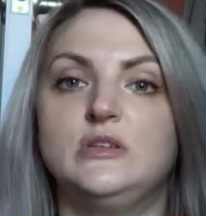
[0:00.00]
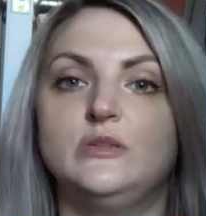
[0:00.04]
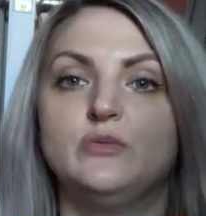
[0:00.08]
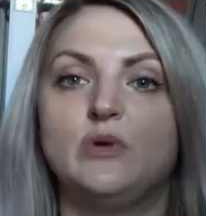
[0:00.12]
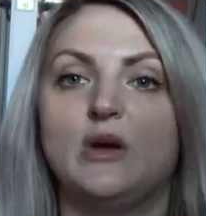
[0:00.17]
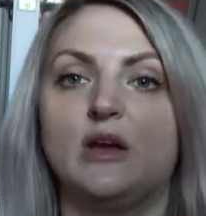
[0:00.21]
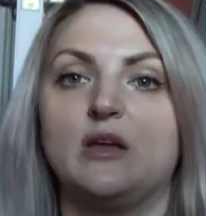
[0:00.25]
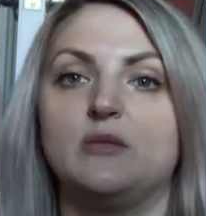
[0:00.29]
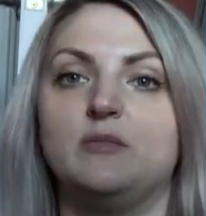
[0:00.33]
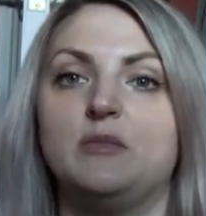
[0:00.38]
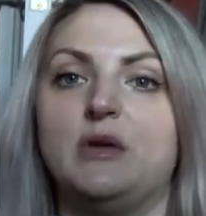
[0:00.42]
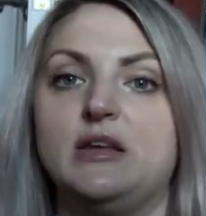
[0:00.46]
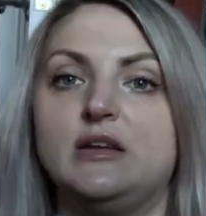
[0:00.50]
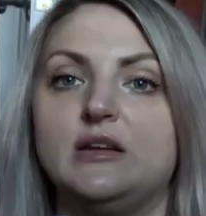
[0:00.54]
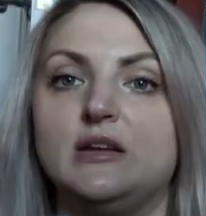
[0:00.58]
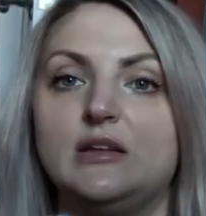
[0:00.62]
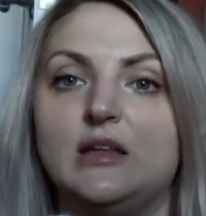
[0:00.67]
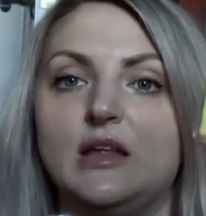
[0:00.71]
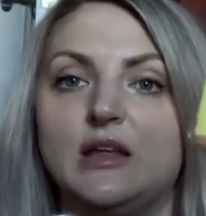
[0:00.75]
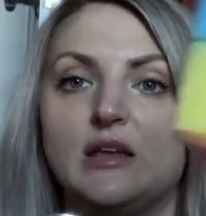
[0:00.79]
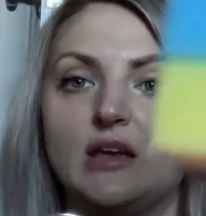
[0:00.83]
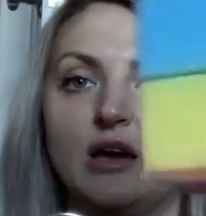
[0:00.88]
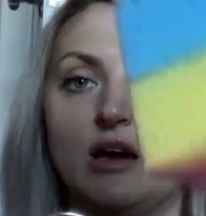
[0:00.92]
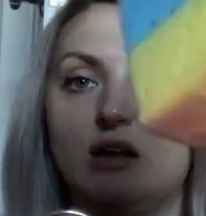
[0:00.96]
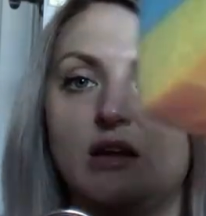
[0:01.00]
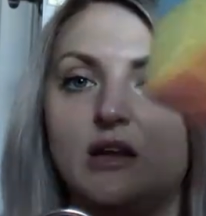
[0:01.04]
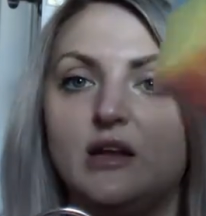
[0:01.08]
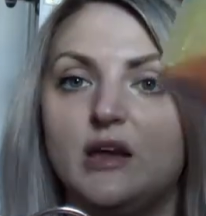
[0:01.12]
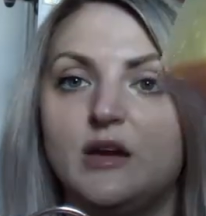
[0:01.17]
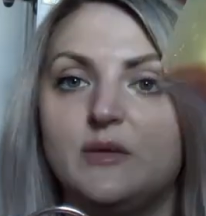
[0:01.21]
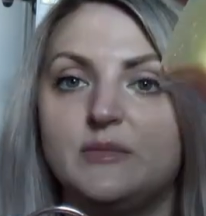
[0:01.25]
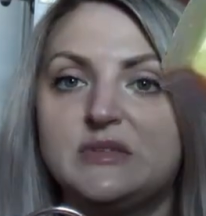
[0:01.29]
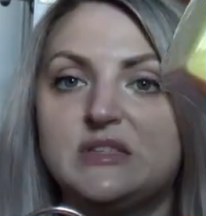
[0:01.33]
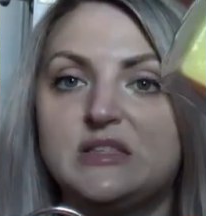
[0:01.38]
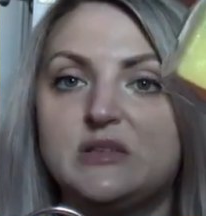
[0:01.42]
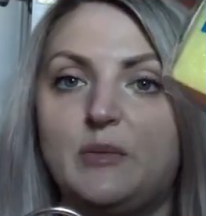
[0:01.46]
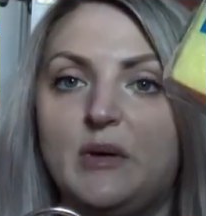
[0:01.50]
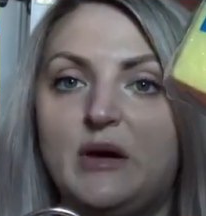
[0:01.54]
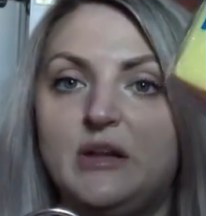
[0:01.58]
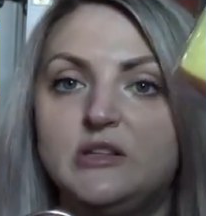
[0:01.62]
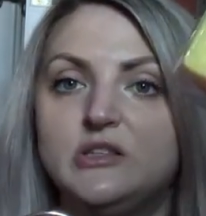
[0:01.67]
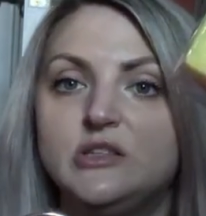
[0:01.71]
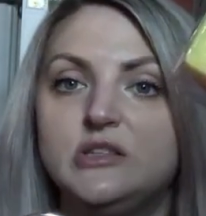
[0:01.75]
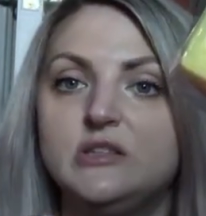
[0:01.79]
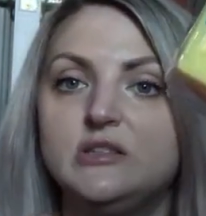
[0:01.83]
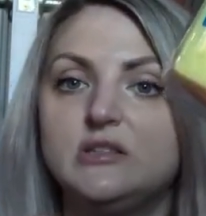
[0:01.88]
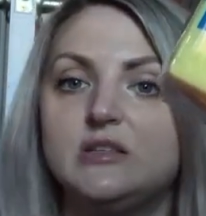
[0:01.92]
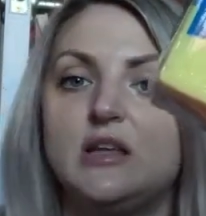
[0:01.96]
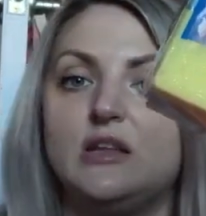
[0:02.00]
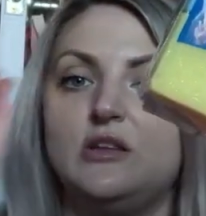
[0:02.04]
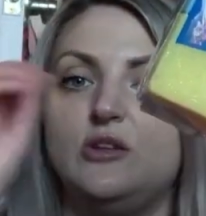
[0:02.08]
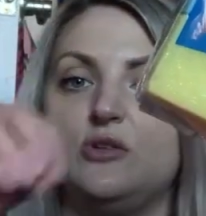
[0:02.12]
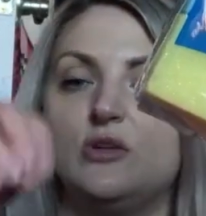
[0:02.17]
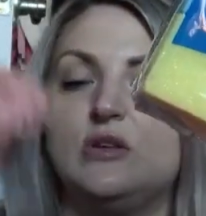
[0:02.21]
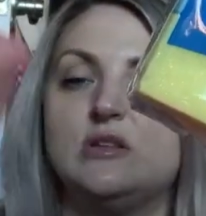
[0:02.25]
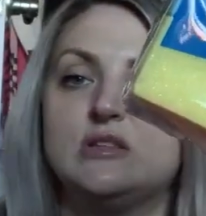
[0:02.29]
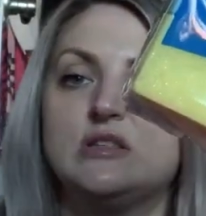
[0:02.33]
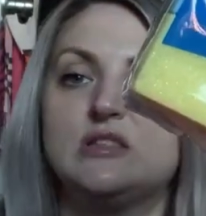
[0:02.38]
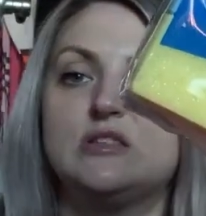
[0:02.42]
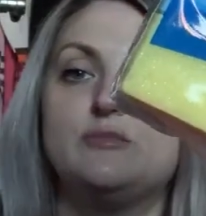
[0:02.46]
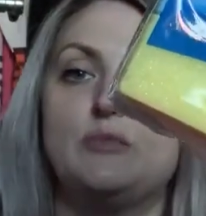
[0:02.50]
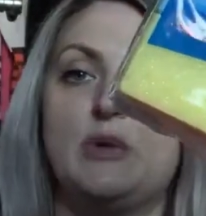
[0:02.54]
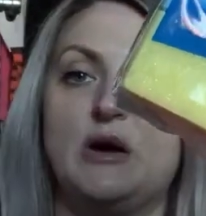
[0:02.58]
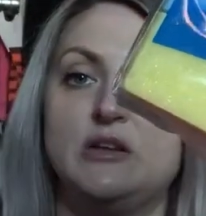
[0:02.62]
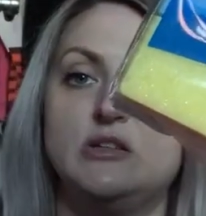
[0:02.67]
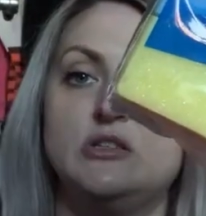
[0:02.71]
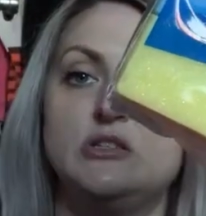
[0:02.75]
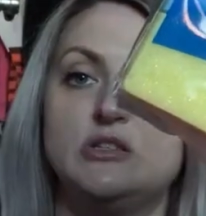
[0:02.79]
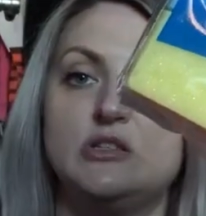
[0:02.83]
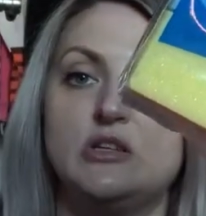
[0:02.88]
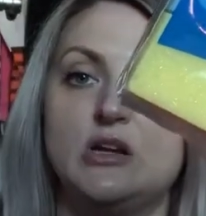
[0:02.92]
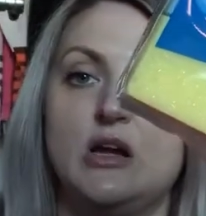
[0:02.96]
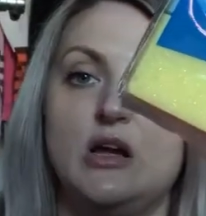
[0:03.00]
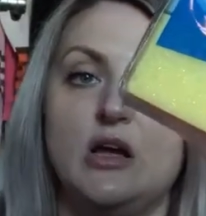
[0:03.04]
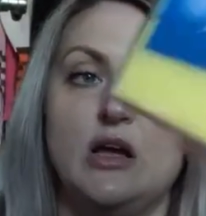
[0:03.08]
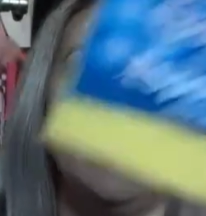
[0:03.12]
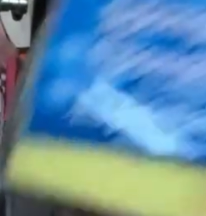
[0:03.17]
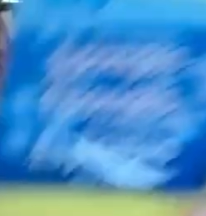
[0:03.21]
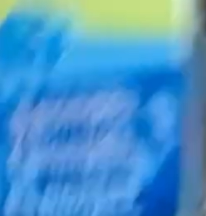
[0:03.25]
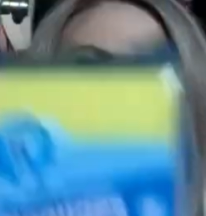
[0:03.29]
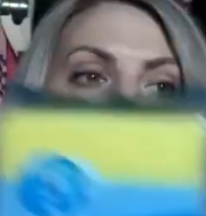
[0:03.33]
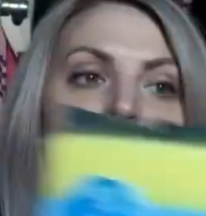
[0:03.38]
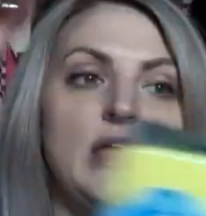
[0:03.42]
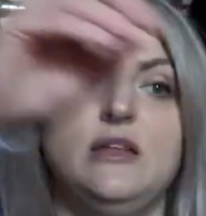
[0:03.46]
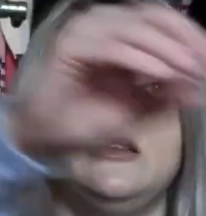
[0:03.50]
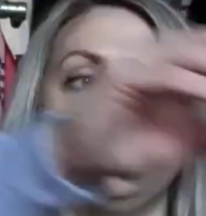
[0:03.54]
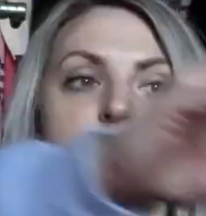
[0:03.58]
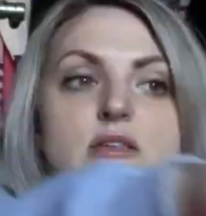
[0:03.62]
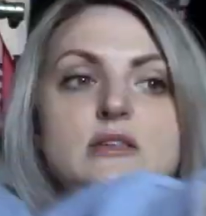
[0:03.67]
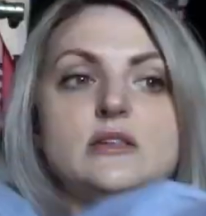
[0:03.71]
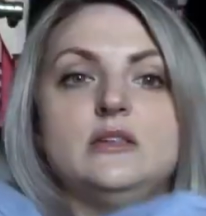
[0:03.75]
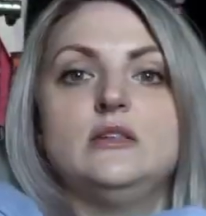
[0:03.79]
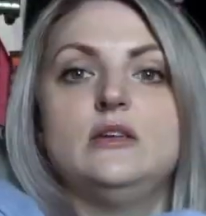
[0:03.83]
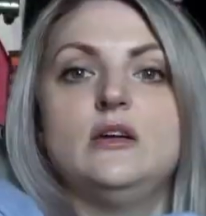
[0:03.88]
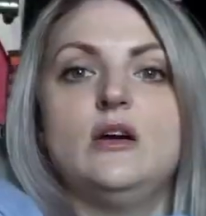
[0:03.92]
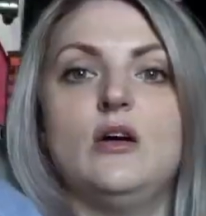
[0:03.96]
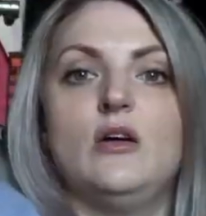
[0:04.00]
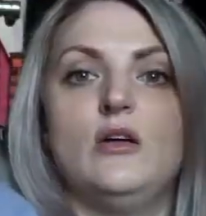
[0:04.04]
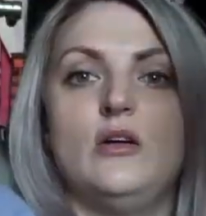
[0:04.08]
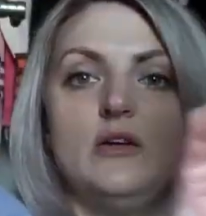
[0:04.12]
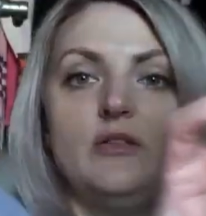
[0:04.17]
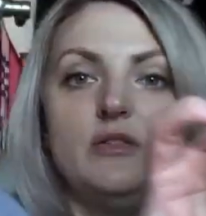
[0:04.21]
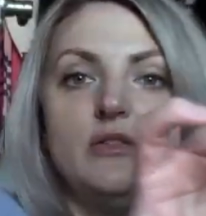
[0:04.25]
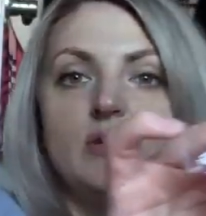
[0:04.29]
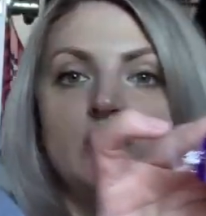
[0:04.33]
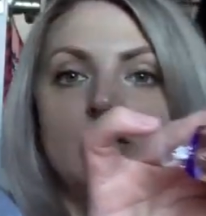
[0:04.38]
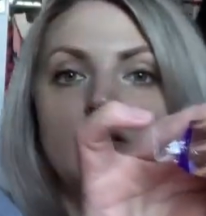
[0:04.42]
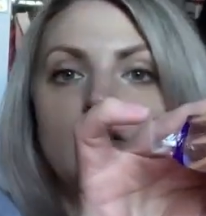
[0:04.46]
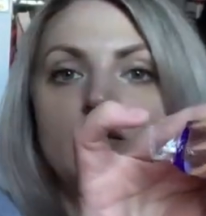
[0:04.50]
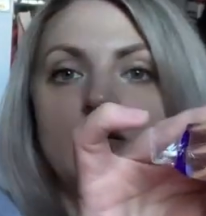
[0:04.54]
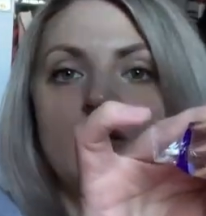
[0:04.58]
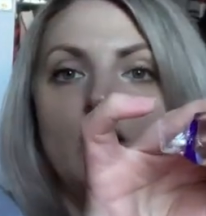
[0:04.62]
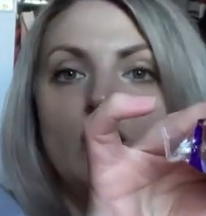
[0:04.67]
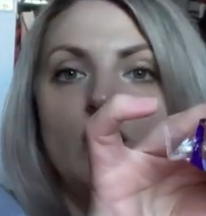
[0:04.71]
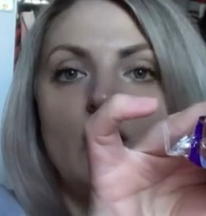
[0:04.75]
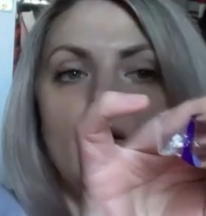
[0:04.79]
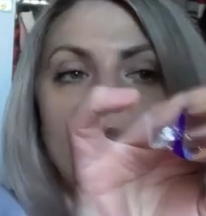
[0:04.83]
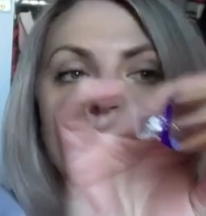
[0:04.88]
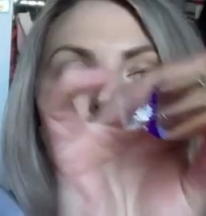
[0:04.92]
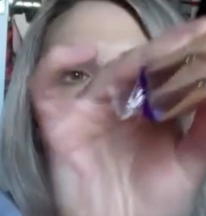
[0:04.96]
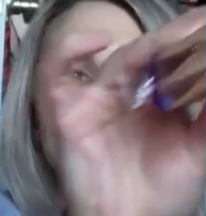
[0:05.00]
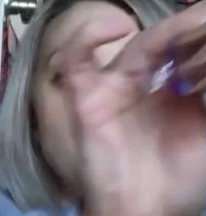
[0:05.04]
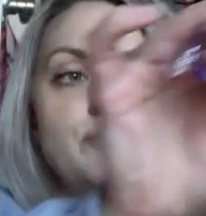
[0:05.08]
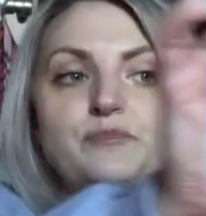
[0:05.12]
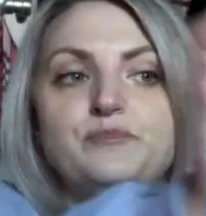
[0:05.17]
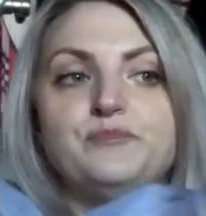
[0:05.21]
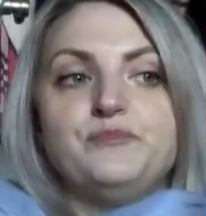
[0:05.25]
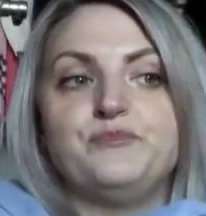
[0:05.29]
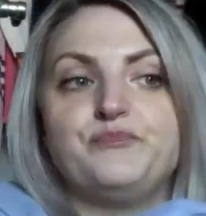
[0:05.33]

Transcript: recommended like cutting up sponges, and you can sponge paint on them.